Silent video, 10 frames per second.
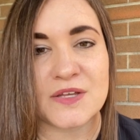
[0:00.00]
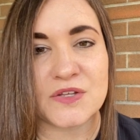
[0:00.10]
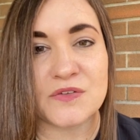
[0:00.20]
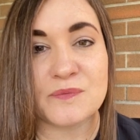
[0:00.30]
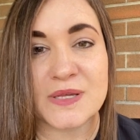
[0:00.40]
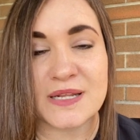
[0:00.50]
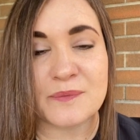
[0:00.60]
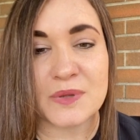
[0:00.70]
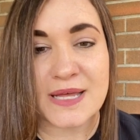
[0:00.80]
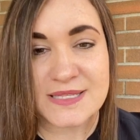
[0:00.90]
You've been a
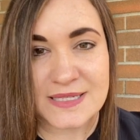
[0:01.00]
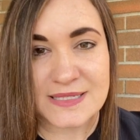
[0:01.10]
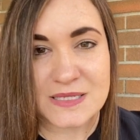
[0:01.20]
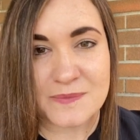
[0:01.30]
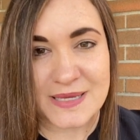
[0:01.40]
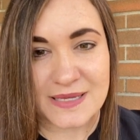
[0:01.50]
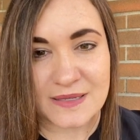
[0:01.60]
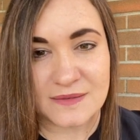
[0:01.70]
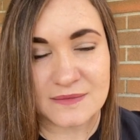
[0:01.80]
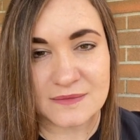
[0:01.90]
blessing to
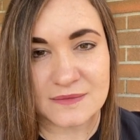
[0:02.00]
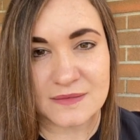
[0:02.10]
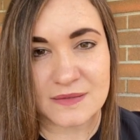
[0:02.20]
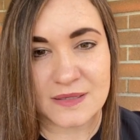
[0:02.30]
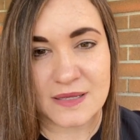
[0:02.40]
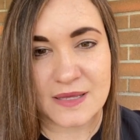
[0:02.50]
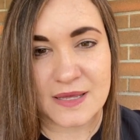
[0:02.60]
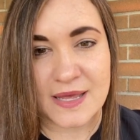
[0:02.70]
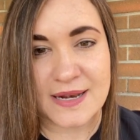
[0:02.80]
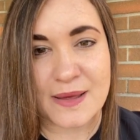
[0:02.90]
me,
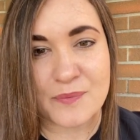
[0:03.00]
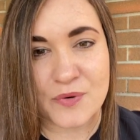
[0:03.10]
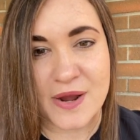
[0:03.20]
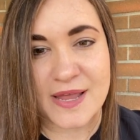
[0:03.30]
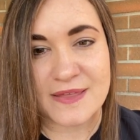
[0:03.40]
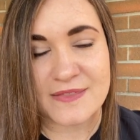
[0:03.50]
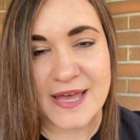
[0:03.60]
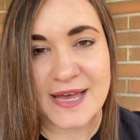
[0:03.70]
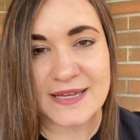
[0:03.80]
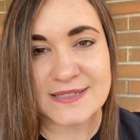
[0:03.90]
and I pray
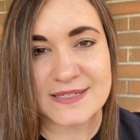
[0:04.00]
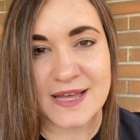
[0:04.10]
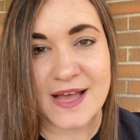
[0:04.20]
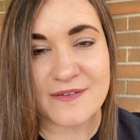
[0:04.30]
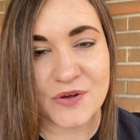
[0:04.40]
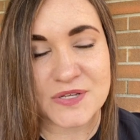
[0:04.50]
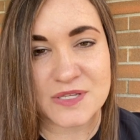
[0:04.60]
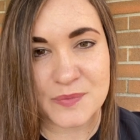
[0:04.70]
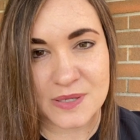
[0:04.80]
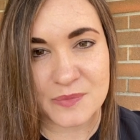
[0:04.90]
that I have
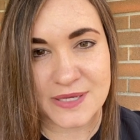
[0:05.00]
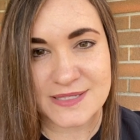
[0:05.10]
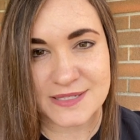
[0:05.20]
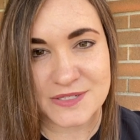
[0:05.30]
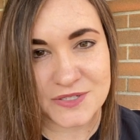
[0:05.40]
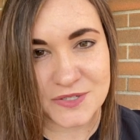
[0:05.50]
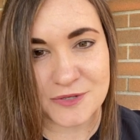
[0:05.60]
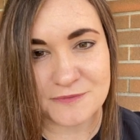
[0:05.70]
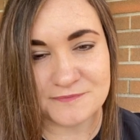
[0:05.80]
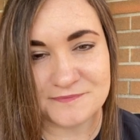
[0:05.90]
also been a blessing to
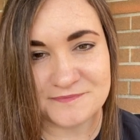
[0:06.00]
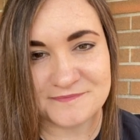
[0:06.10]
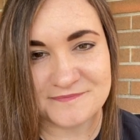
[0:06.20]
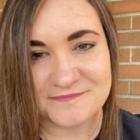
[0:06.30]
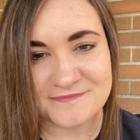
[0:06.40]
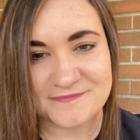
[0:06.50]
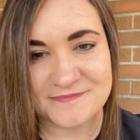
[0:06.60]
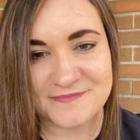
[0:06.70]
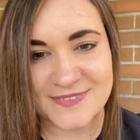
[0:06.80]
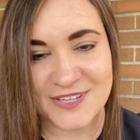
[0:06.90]
you.
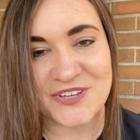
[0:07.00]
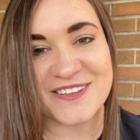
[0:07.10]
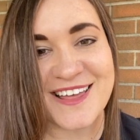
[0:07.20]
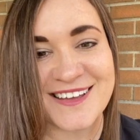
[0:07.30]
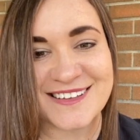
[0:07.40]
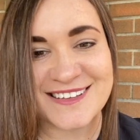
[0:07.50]
Good luck.